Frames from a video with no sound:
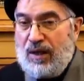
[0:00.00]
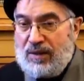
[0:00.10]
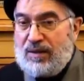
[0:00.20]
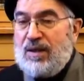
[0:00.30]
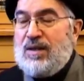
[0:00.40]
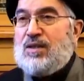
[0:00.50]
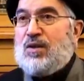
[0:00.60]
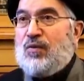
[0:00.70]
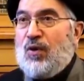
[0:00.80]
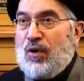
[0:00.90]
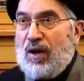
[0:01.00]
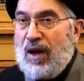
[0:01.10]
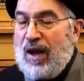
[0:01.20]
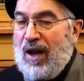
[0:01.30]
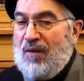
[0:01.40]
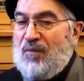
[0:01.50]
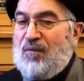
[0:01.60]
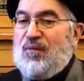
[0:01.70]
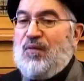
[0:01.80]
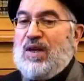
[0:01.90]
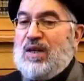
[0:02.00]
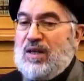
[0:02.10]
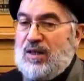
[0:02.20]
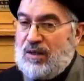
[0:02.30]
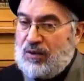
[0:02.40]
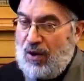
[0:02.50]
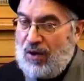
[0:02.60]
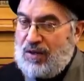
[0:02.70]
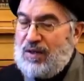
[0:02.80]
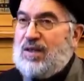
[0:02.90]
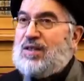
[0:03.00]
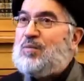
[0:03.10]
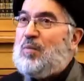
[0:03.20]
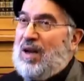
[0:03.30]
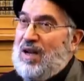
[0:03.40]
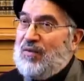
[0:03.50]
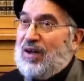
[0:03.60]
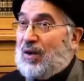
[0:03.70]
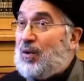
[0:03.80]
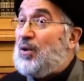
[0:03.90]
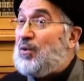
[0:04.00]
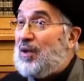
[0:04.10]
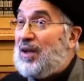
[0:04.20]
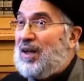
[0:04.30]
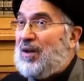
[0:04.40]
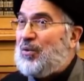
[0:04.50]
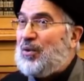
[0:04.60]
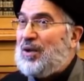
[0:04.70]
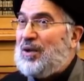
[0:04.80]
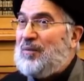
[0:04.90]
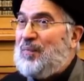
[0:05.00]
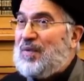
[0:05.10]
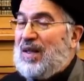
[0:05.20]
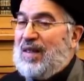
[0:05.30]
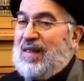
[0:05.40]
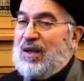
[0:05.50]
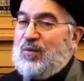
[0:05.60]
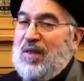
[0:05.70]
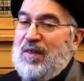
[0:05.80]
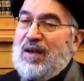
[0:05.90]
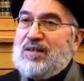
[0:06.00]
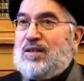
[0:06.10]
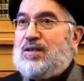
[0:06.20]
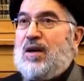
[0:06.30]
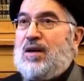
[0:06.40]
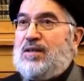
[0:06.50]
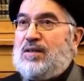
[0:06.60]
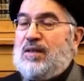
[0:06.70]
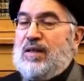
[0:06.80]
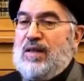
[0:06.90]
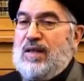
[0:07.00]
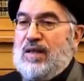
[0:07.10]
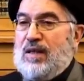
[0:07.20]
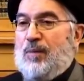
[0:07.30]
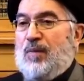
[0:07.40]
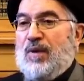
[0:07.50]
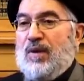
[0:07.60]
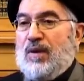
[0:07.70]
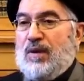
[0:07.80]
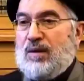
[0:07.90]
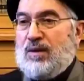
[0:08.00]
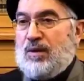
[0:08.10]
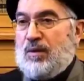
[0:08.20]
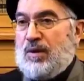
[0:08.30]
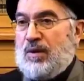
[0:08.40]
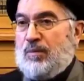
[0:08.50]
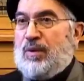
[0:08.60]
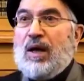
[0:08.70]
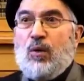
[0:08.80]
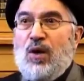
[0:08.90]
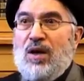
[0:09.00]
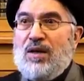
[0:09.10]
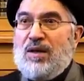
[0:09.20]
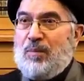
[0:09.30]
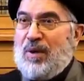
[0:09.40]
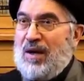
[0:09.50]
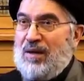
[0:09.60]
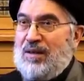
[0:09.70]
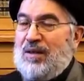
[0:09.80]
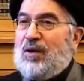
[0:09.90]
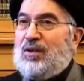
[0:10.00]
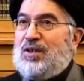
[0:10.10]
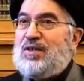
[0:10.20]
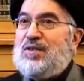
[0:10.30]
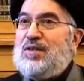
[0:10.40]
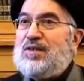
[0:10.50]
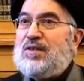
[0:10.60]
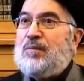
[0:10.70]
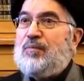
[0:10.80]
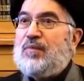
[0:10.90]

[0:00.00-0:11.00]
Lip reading: It is for every righteous believer, according to the ayah in the Quran, that when they exercise the taqwa, the piety, righteousness,